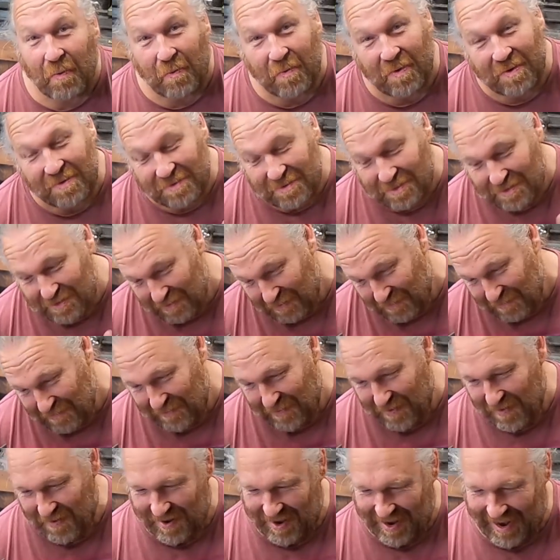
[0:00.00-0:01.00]
We'll soon
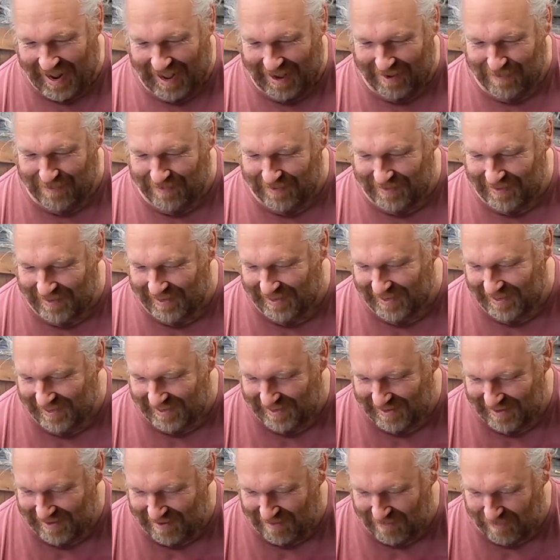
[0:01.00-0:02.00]
find out.
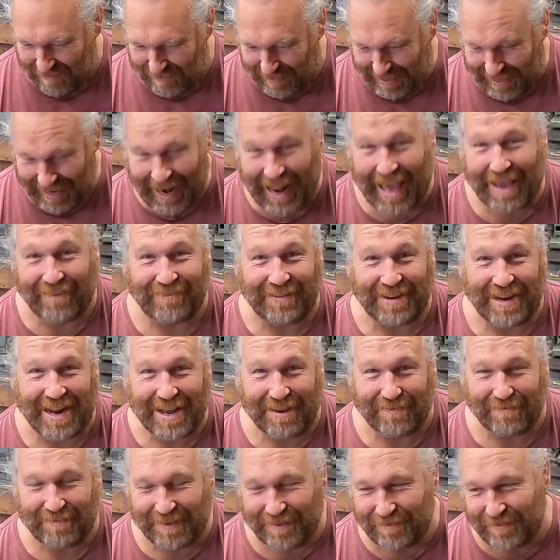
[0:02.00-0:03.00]
You'll either be laughing
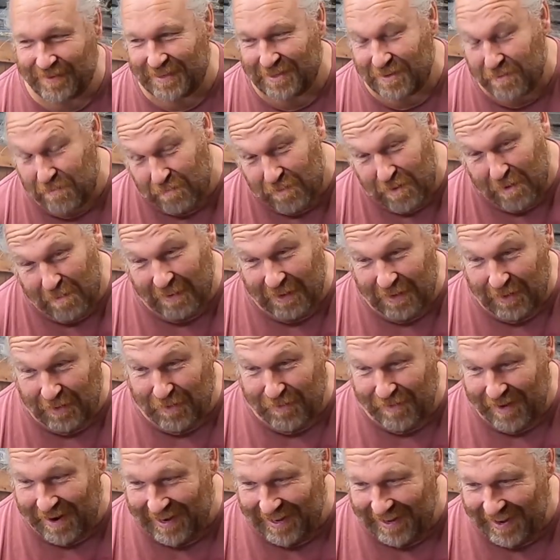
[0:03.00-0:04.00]
at me, which you probably
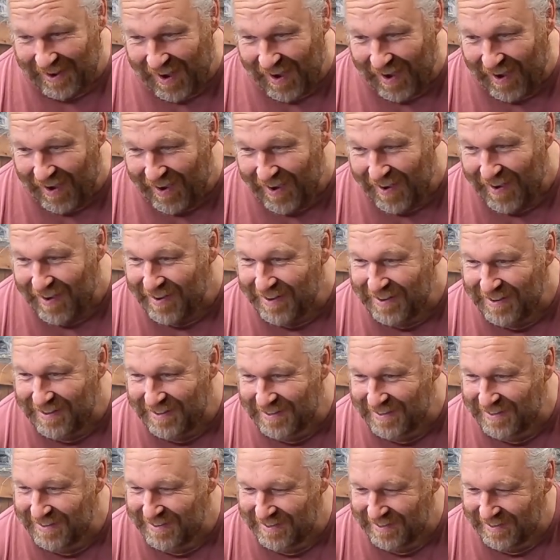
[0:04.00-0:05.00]
already are,
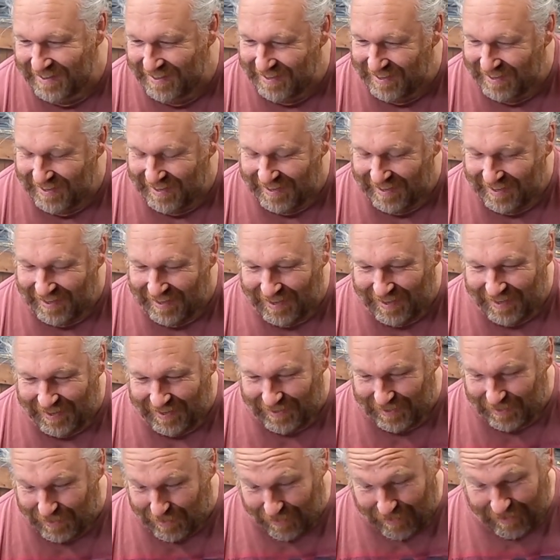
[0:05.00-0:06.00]

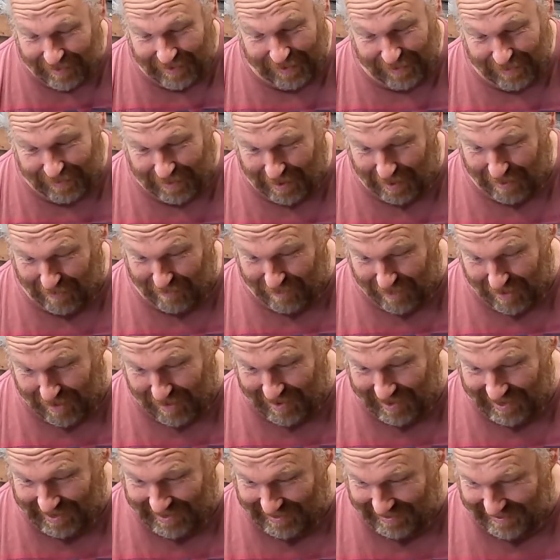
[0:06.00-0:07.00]
or it'll go
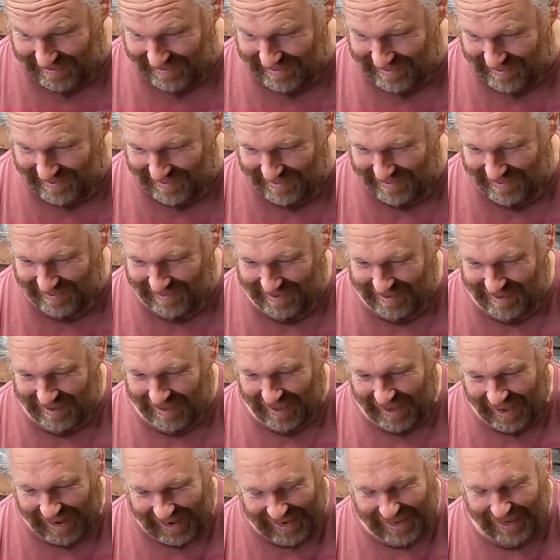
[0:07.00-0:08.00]
right.
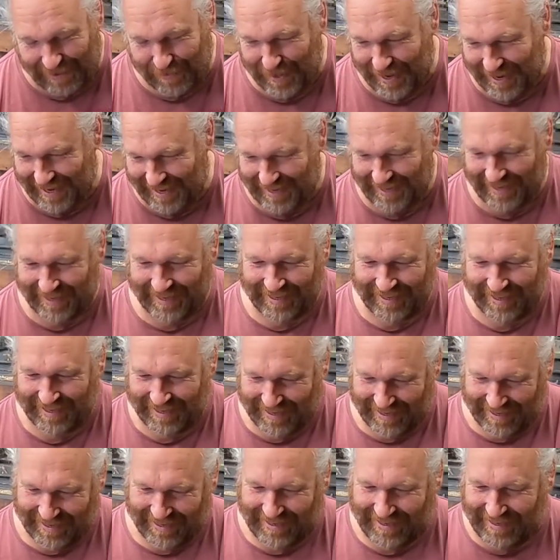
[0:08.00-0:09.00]
Anyway,
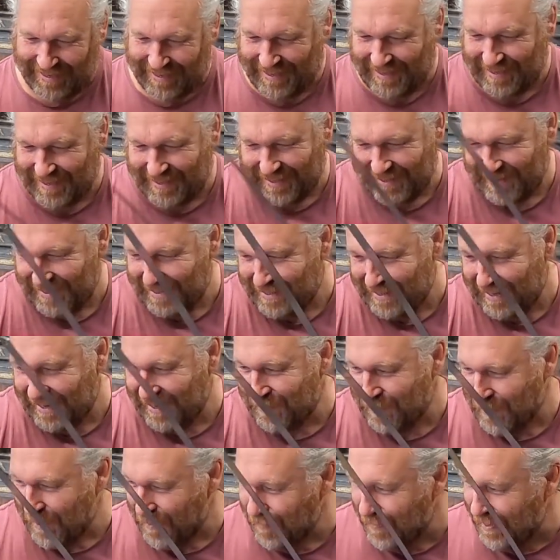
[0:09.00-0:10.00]
there's
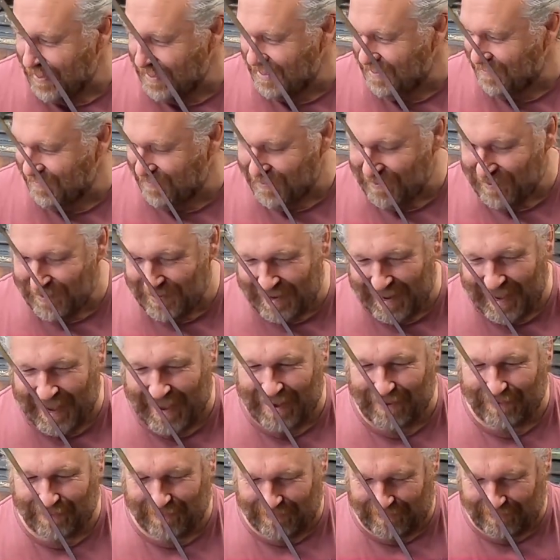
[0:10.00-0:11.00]
only one way to find
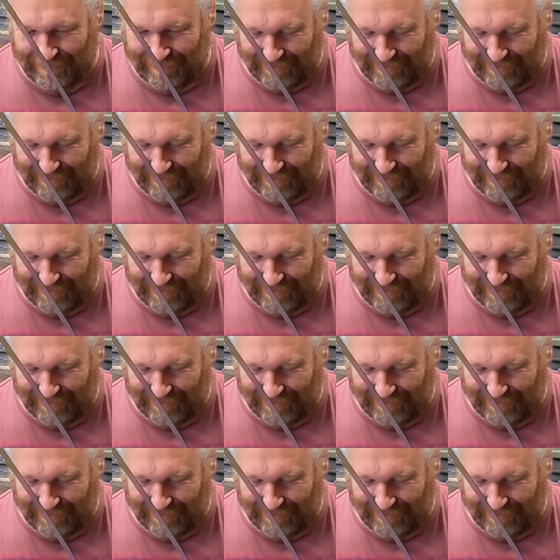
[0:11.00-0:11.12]
out.